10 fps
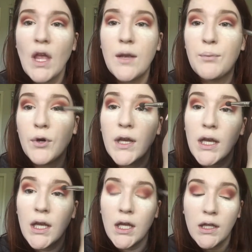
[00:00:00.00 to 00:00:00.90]
and put
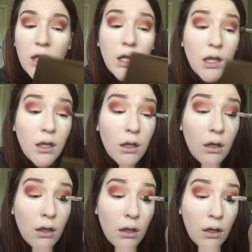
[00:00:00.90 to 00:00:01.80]
it in the
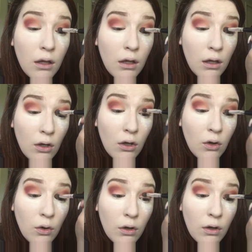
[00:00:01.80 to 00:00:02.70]
inner
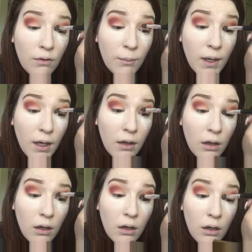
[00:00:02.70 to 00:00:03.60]
corner of my eyelid.